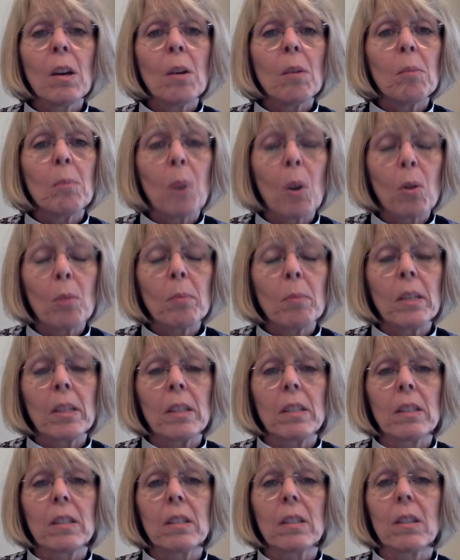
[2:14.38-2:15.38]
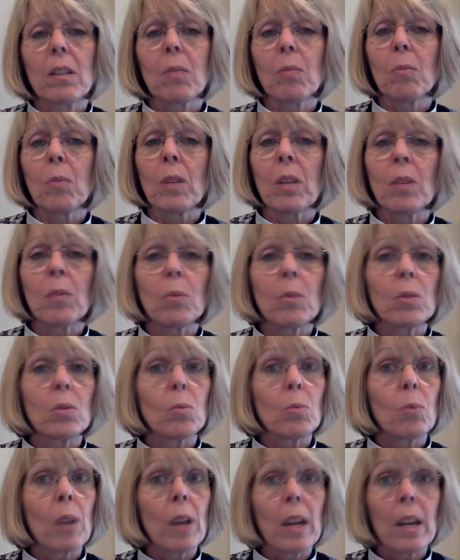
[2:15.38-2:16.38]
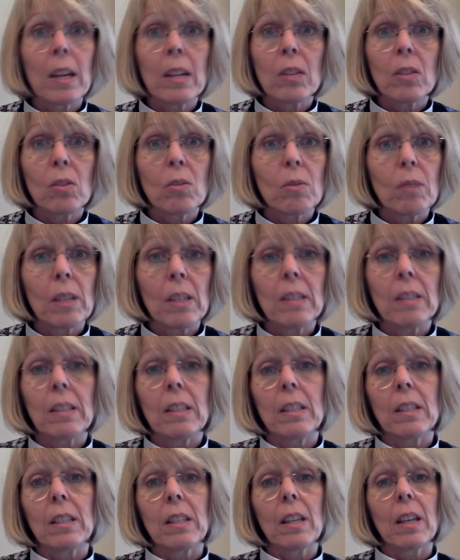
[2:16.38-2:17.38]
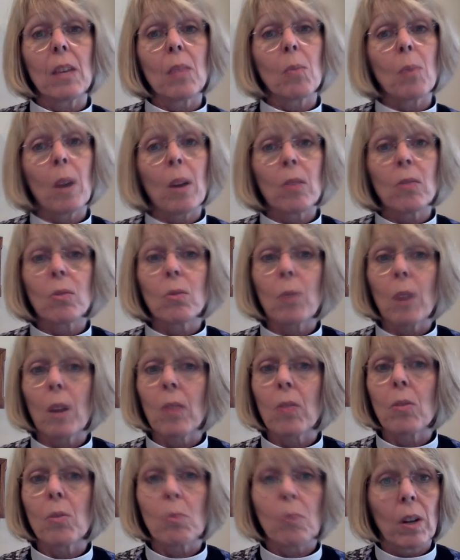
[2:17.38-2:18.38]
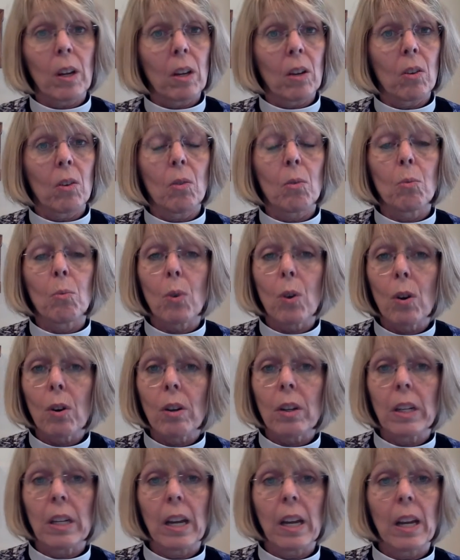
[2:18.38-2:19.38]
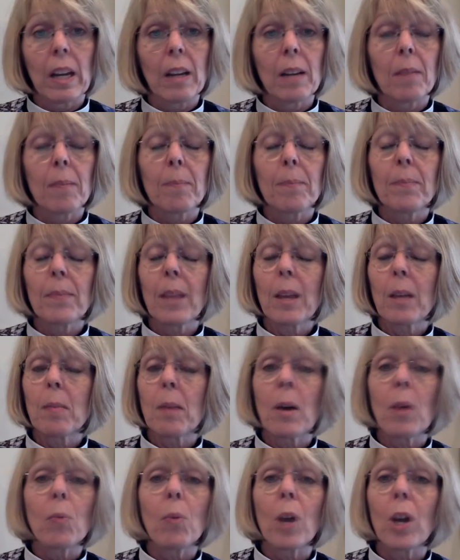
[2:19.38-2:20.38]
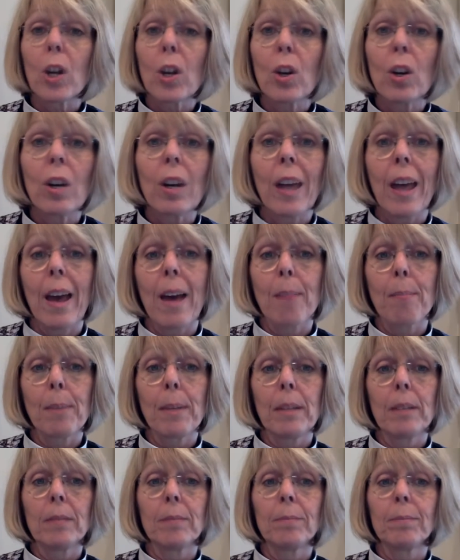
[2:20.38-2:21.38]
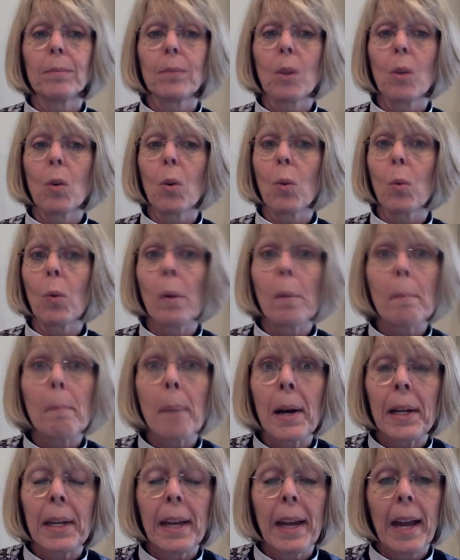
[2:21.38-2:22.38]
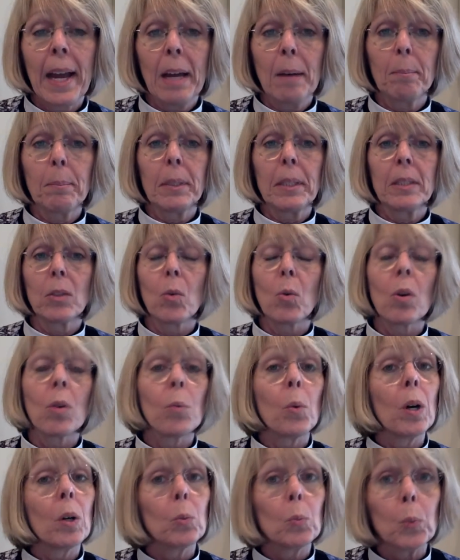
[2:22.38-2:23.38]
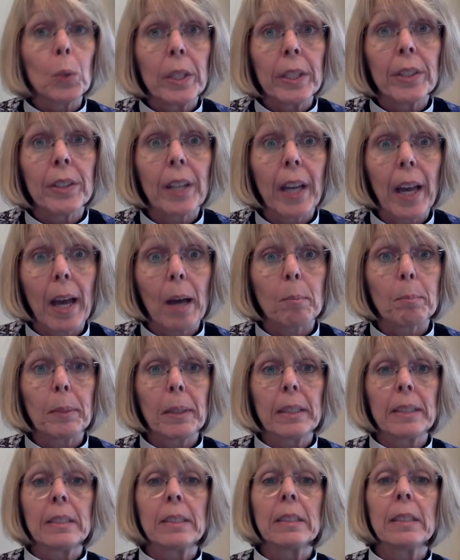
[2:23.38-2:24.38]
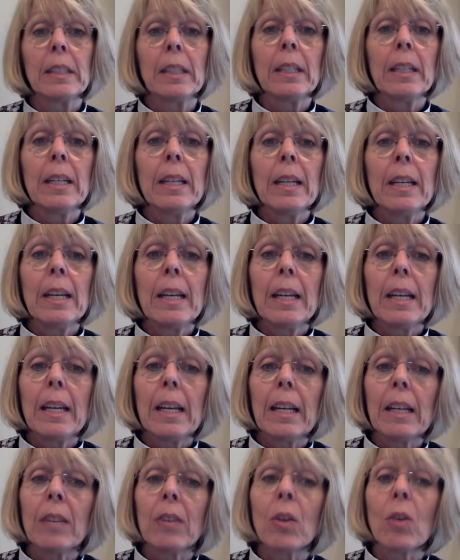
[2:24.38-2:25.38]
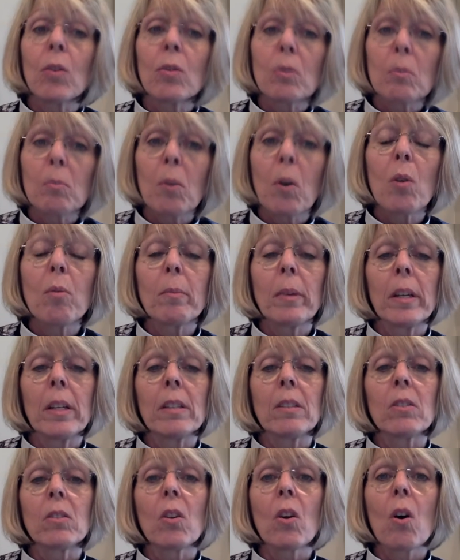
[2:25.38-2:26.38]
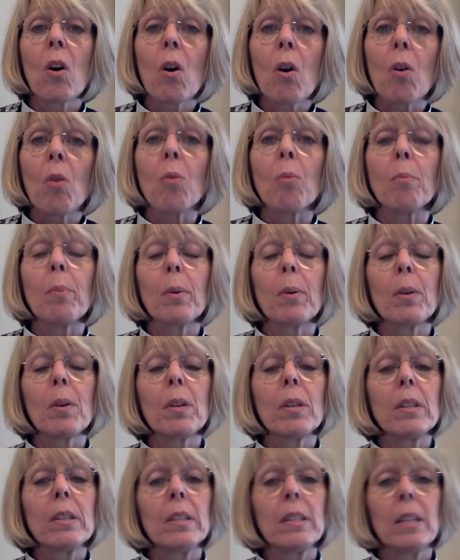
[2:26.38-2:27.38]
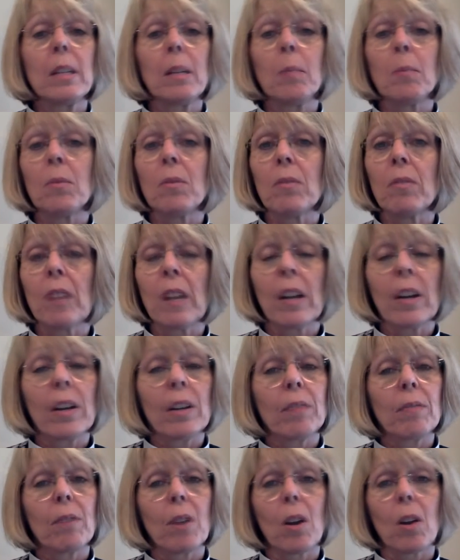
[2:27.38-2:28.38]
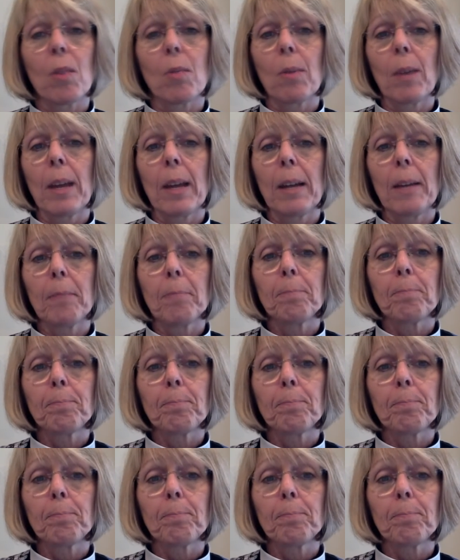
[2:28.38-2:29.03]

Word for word: Moments when it was way too easy to get wound around the wheel, worrying about what could happen or what might happen or what will happen in those moments, hope seemed very far away.